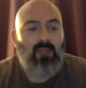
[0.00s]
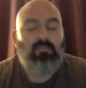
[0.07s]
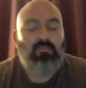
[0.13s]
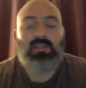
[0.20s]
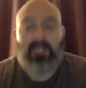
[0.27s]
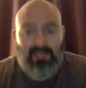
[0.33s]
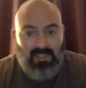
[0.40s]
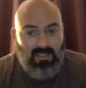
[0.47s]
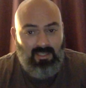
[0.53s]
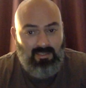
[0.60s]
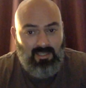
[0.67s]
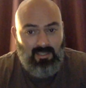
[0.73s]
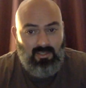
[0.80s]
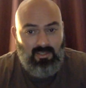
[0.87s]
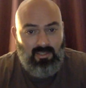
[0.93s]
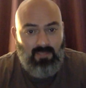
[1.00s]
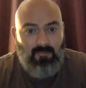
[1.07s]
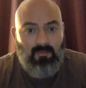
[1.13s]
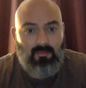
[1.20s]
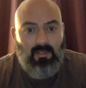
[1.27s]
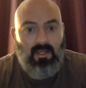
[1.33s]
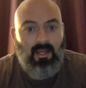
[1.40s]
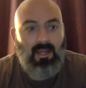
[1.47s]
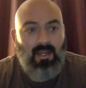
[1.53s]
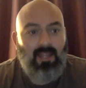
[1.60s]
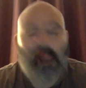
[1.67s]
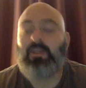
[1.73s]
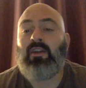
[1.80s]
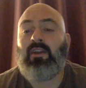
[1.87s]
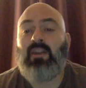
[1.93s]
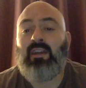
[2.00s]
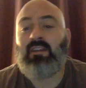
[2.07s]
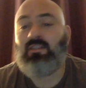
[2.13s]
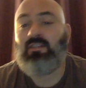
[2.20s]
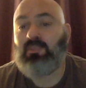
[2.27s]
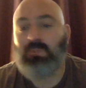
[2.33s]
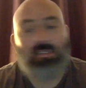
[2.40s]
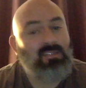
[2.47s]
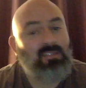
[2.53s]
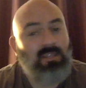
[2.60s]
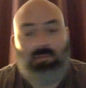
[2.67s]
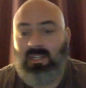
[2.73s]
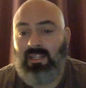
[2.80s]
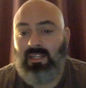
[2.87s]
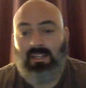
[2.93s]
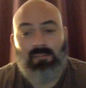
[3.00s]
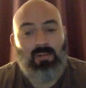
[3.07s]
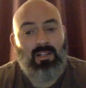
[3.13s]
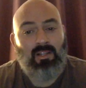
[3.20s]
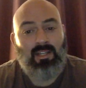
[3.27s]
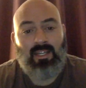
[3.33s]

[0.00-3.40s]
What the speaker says: Please stay in touch. Let me know how you do and send me an email